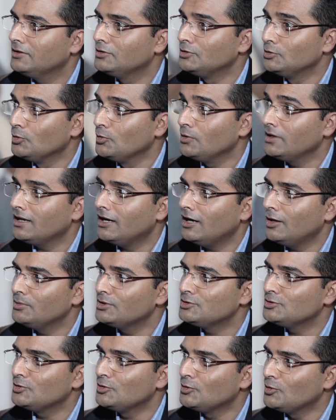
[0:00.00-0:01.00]
knowing how
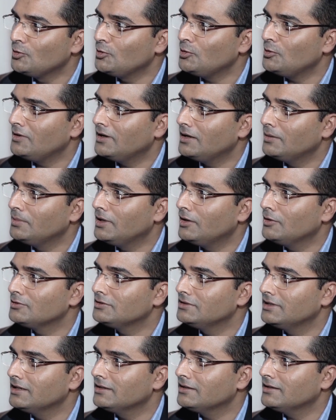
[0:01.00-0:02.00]
much you know
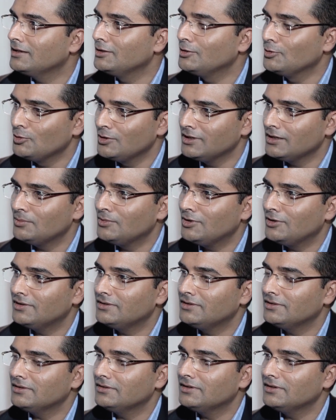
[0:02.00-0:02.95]
about data and knowing about